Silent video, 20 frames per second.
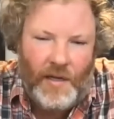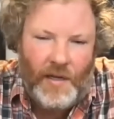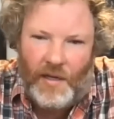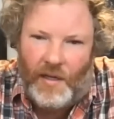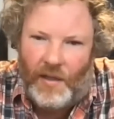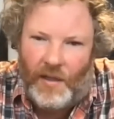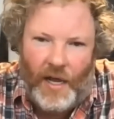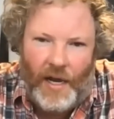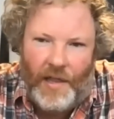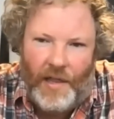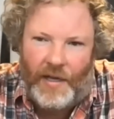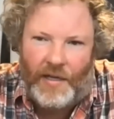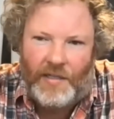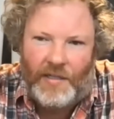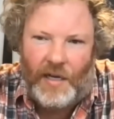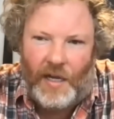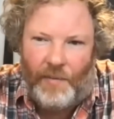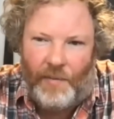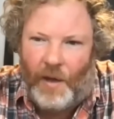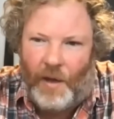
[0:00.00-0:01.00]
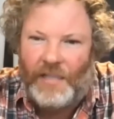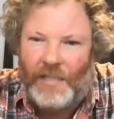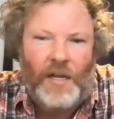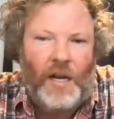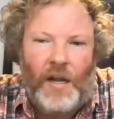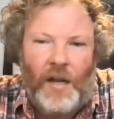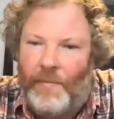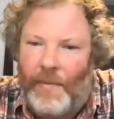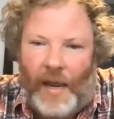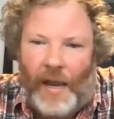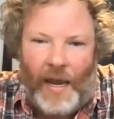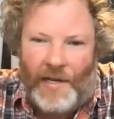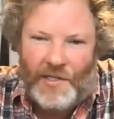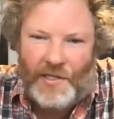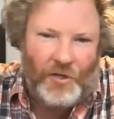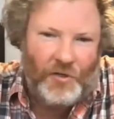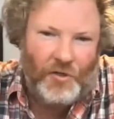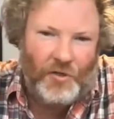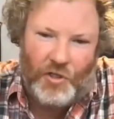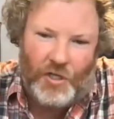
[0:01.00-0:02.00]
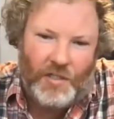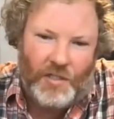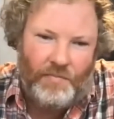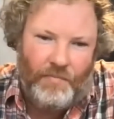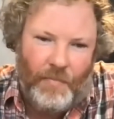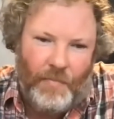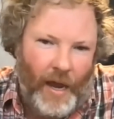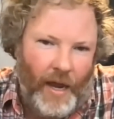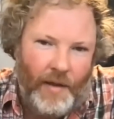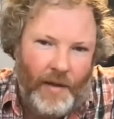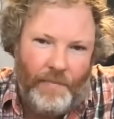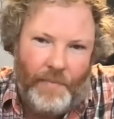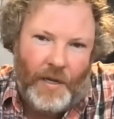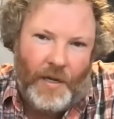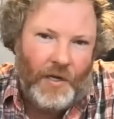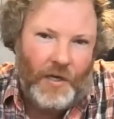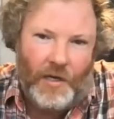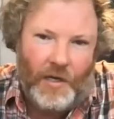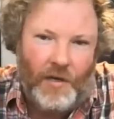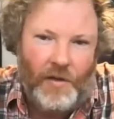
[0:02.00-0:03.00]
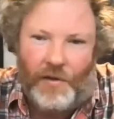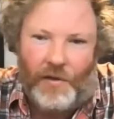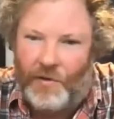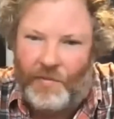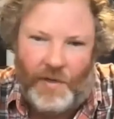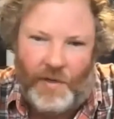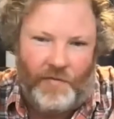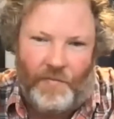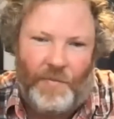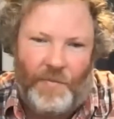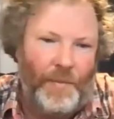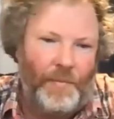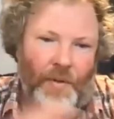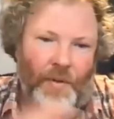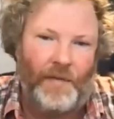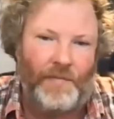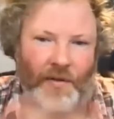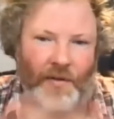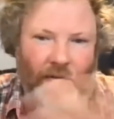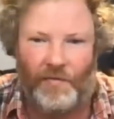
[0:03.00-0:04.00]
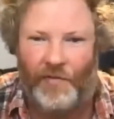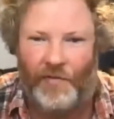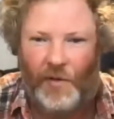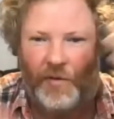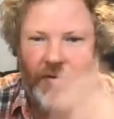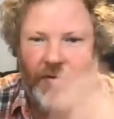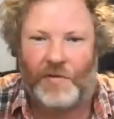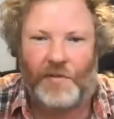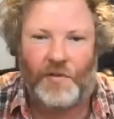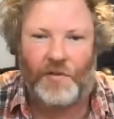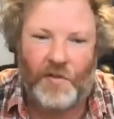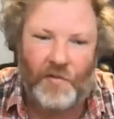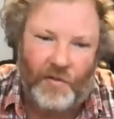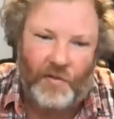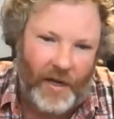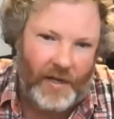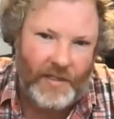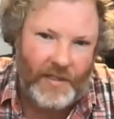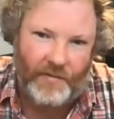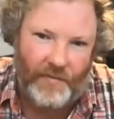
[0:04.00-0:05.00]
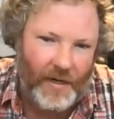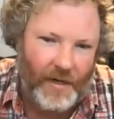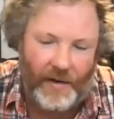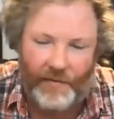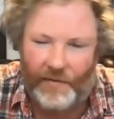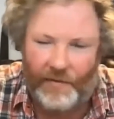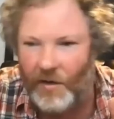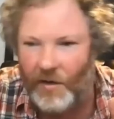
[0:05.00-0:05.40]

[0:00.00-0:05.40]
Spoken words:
a lot of things that a lot of my answers are just my opinion, and different people have different views, and there's lots of whatever.